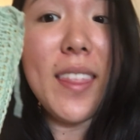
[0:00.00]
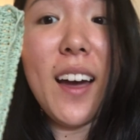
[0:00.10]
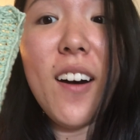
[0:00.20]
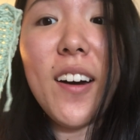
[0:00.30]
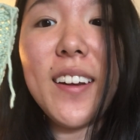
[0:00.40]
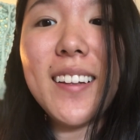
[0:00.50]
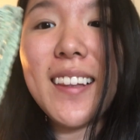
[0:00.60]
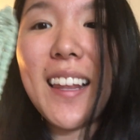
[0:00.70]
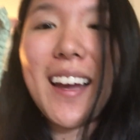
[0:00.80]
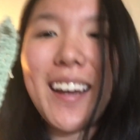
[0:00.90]

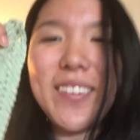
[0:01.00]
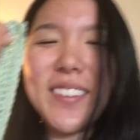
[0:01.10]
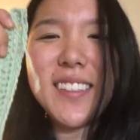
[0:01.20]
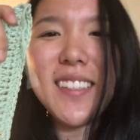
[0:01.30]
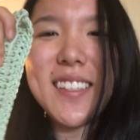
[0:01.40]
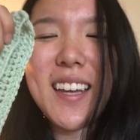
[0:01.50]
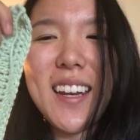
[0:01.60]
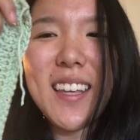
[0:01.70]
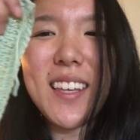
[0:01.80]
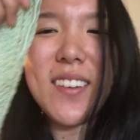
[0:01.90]
online, which is kind
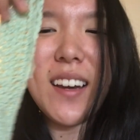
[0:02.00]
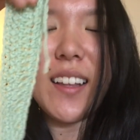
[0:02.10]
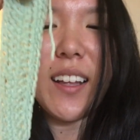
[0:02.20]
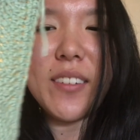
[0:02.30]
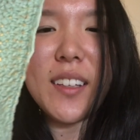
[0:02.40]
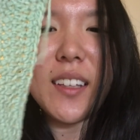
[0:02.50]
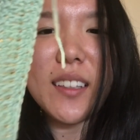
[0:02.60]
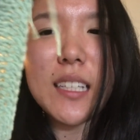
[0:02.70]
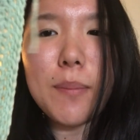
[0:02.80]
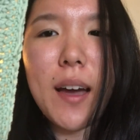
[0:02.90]
of cute. I really like
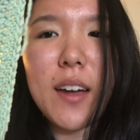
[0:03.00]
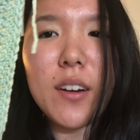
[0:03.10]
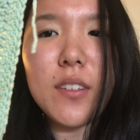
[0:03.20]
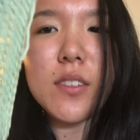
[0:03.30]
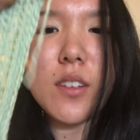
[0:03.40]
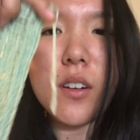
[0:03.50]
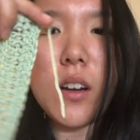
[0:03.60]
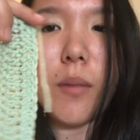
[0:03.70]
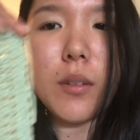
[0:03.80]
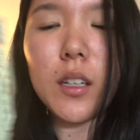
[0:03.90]
this pattern, so
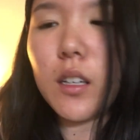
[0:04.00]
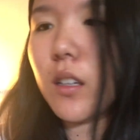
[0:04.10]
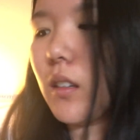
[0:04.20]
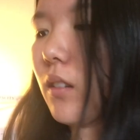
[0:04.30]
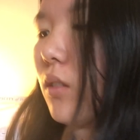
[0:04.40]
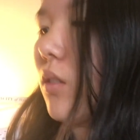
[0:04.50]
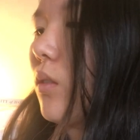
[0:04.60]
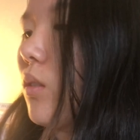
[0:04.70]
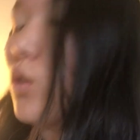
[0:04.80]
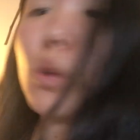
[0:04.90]
I'm gonna
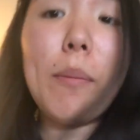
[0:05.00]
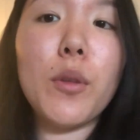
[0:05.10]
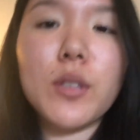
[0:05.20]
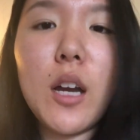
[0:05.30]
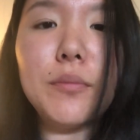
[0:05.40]
swap those out.